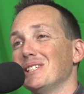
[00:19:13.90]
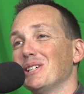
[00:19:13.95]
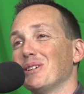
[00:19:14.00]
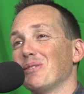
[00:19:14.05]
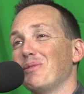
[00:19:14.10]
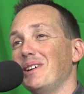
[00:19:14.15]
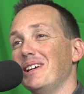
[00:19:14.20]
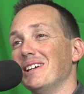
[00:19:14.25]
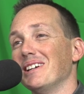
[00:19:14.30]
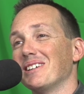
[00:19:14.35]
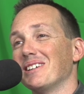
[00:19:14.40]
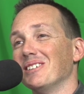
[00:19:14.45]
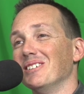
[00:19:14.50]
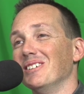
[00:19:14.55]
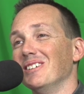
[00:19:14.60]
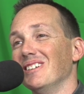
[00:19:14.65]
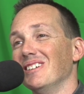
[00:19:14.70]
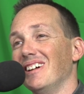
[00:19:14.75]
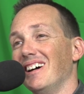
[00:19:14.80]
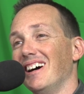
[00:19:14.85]
in your
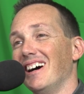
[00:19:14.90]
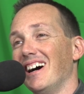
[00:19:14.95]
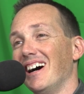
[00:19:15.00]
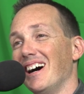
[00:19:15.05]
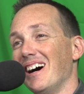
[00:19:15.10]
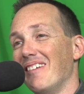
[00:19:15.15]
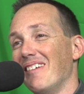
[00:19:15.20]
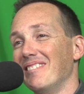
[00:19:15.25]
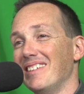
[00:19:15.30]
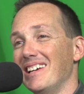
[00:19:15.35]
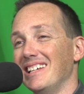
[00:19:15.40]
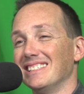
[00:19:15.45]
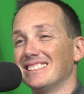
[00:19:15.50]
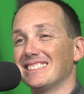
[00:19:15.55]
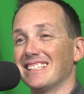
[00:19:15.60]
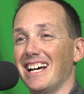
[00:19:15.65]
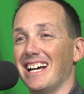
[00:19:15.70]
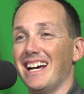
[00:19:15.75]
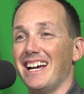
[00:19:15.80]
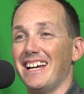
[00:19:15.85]
vehicle
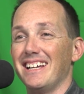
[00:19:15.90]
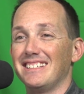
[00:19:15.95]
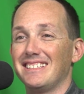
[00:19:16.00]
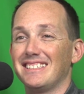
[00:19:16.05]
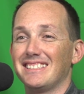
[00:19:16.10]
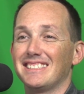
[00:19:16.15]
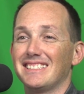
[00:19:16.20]
inside